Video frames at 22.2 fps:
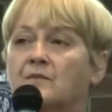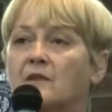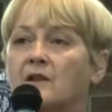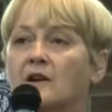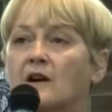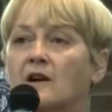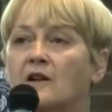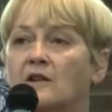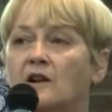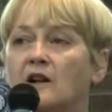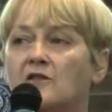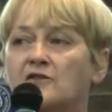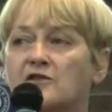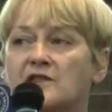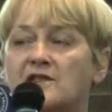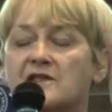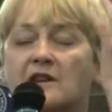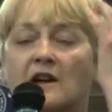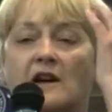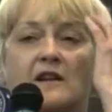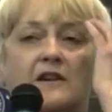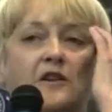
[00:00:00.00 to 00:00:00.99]
I'll
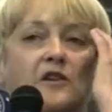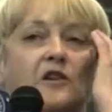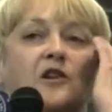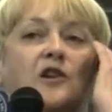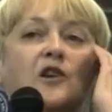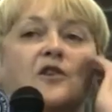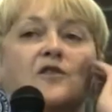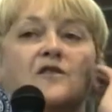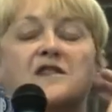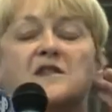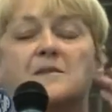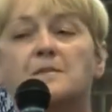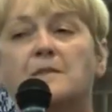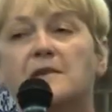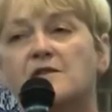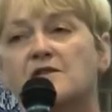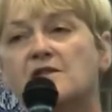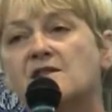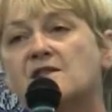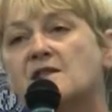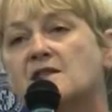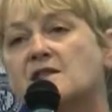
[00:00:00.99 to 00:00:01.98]
just kind of close, but
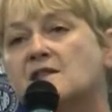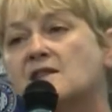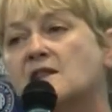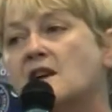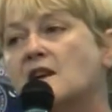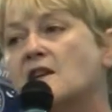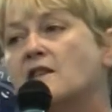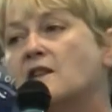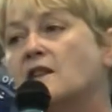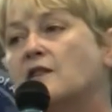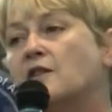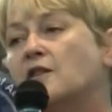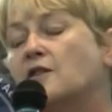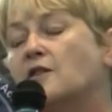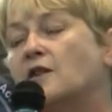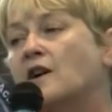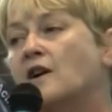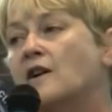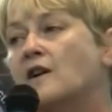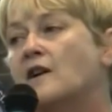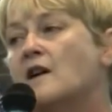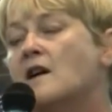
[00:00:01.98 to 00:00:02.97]
just to say that there
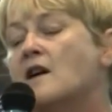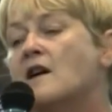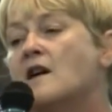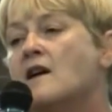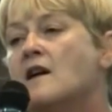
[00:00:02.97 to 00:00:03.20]
are,